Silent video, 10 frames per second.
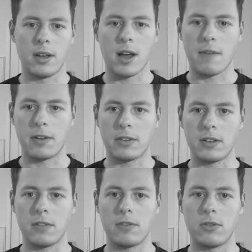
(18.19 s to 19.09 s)
obviously
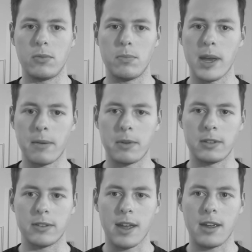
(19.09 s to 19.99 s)
if you make a
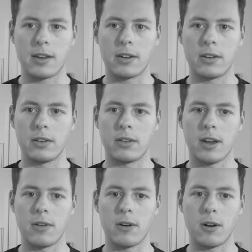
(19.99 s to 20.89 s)
mistake
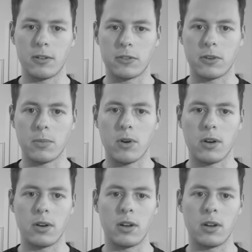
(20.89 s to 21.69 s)
that hurts someone,